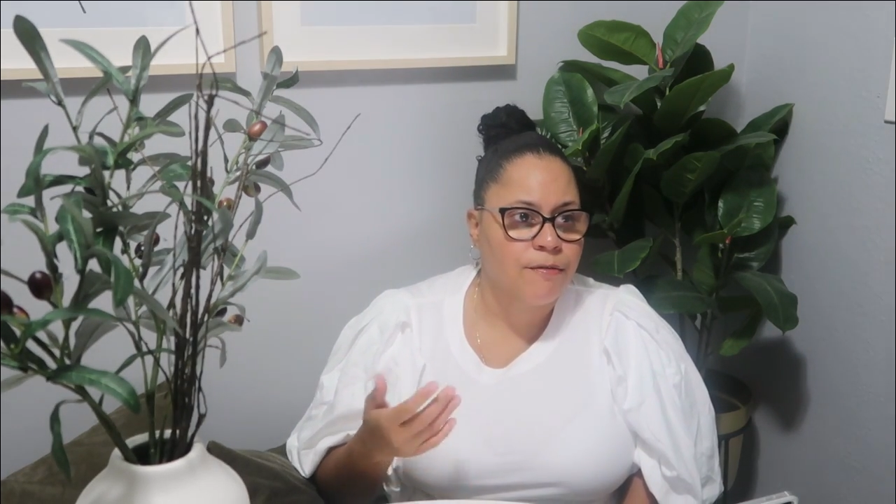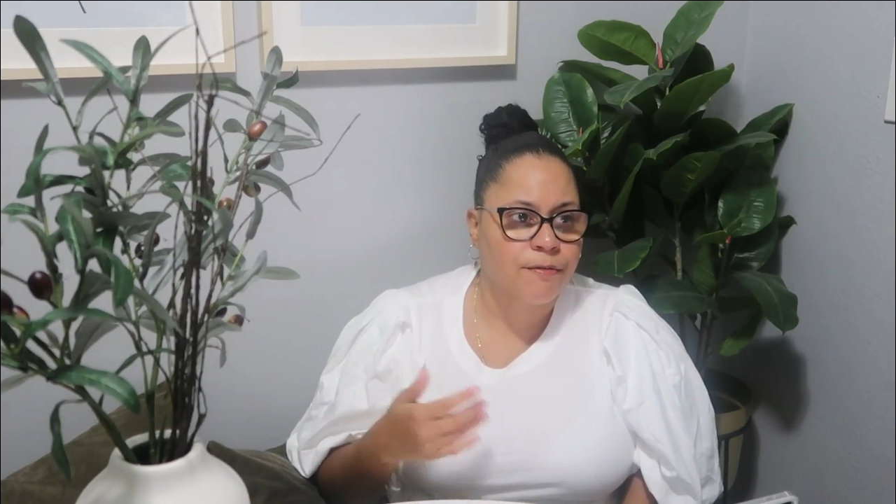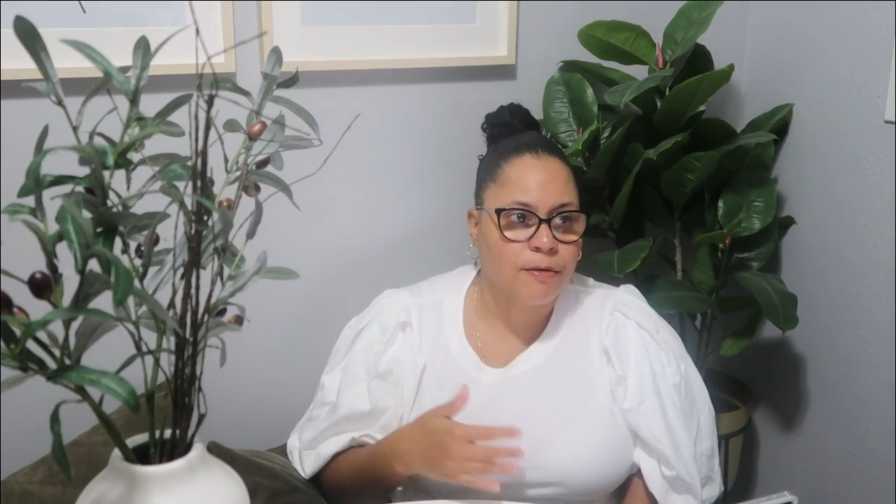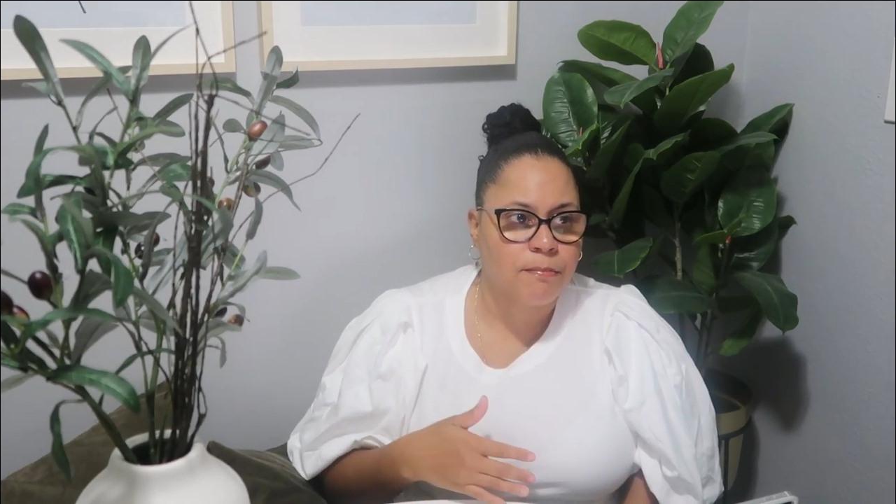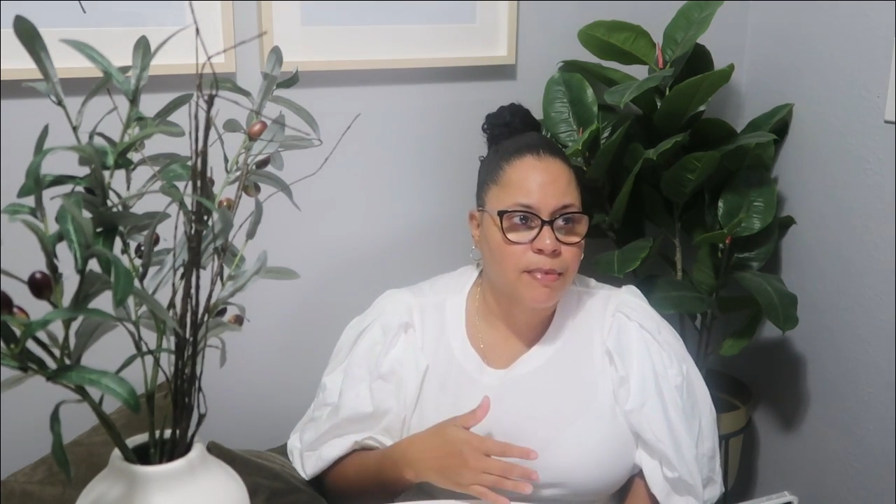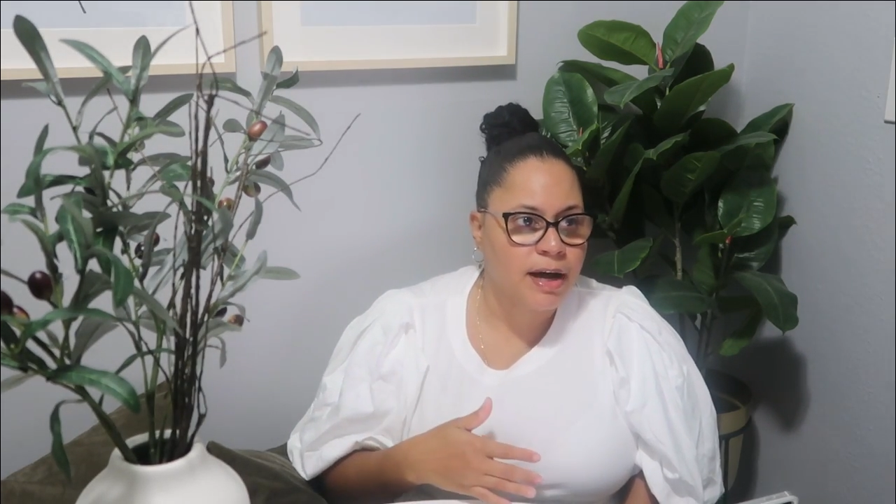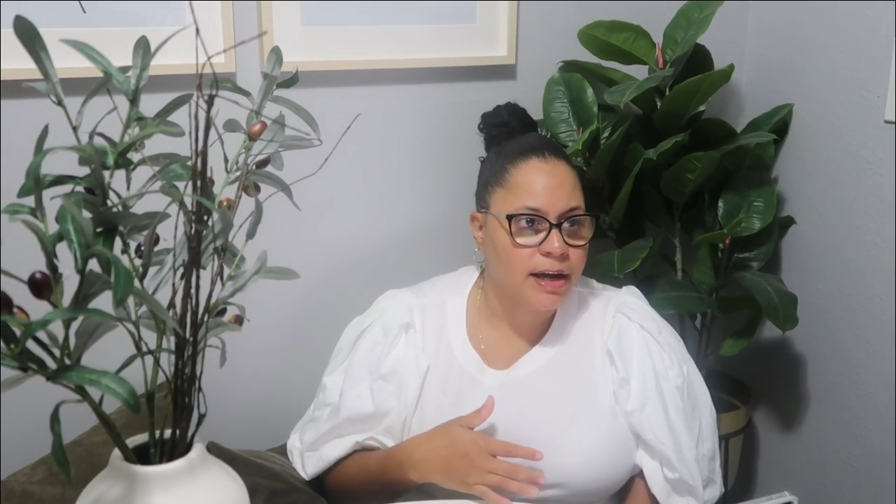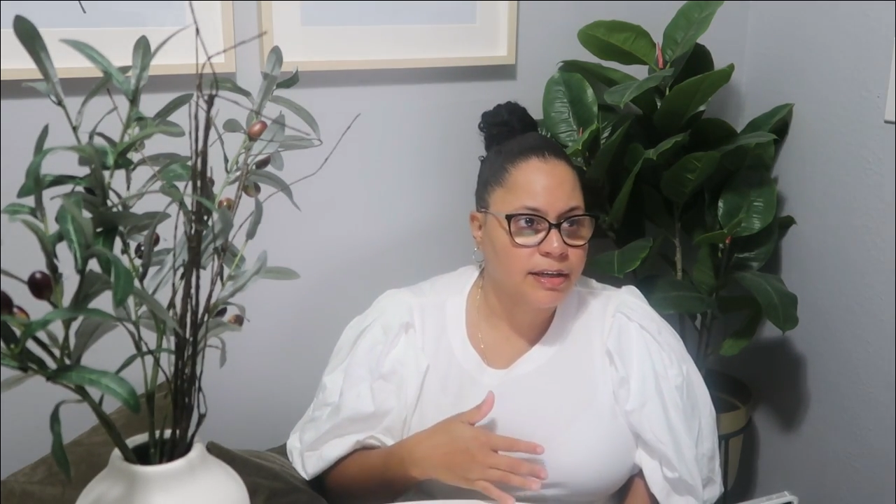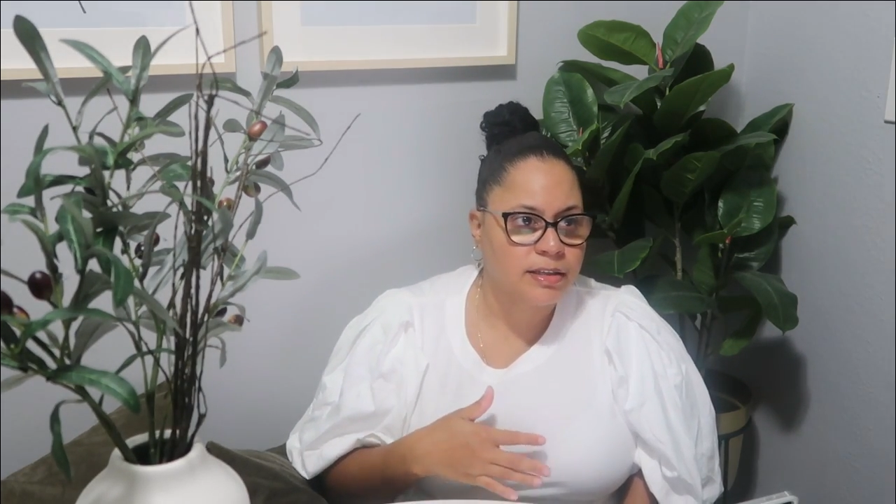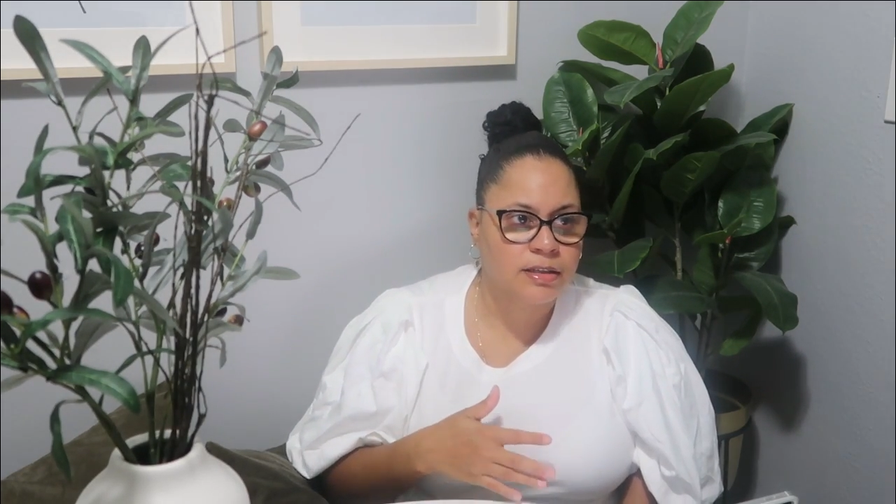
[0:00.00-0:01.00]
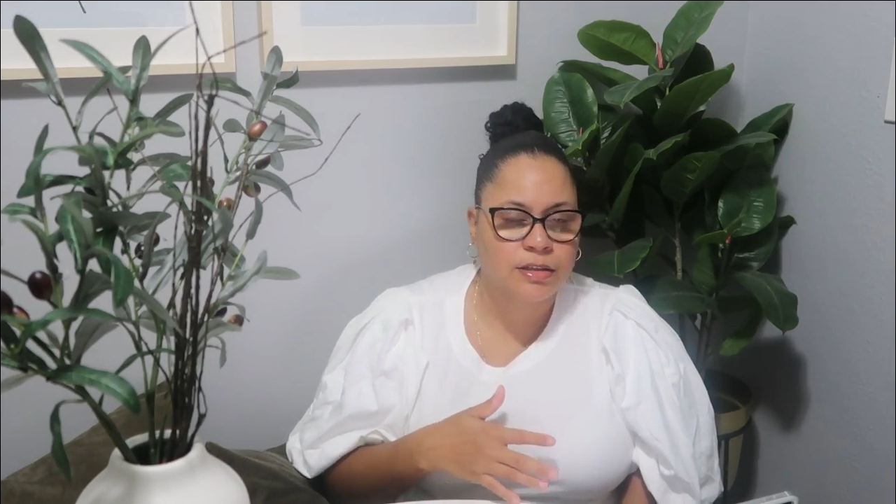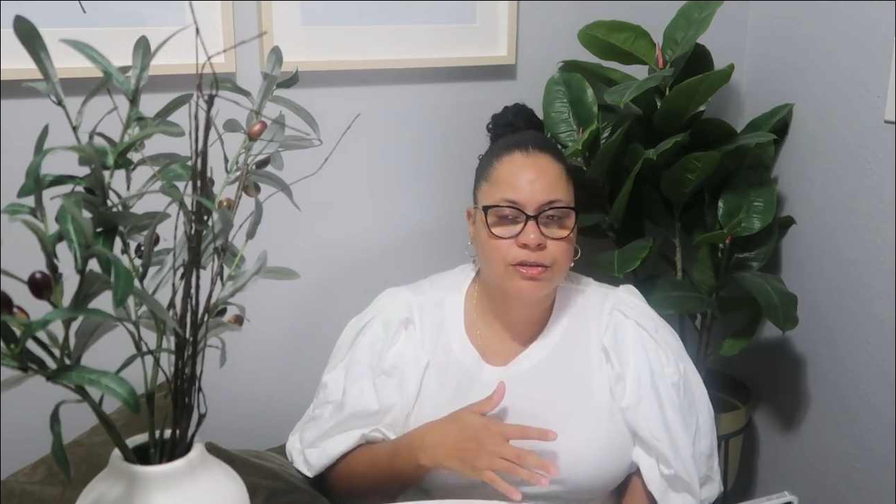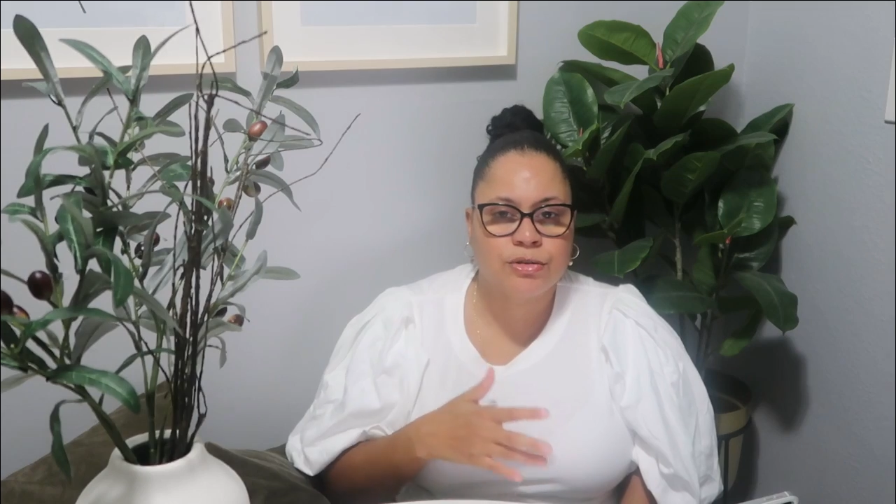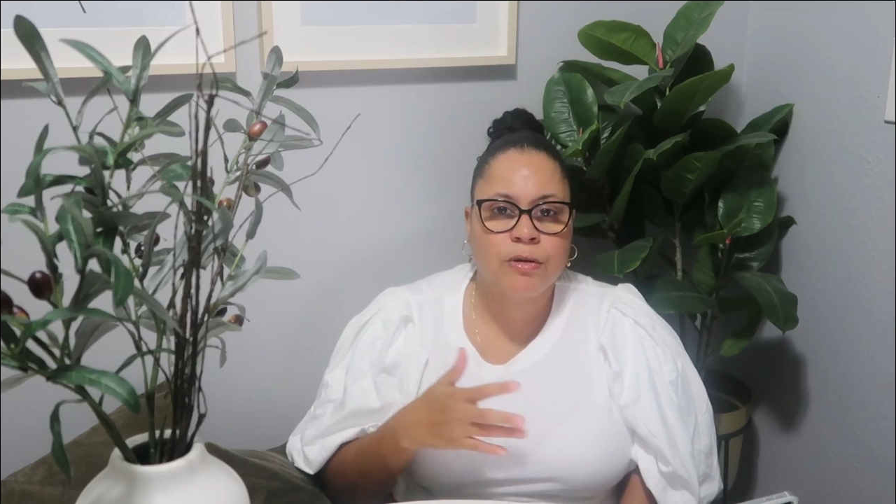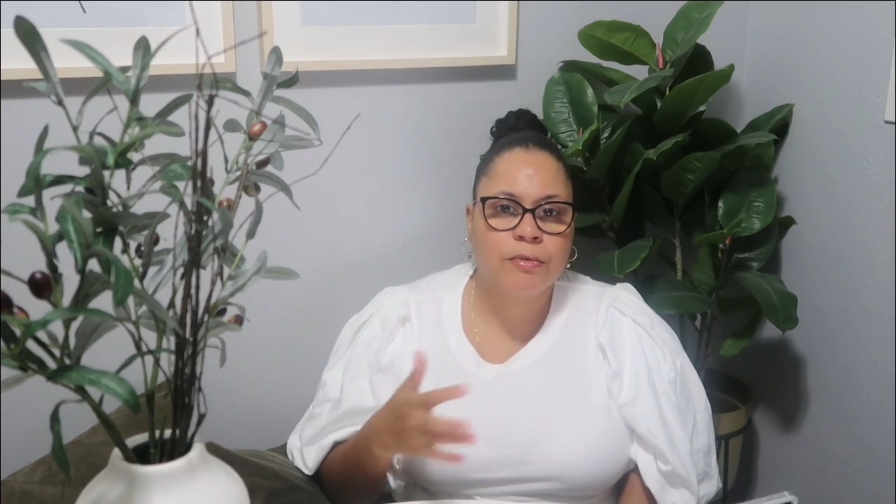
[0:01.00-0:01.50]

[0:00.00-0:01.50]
from mine to so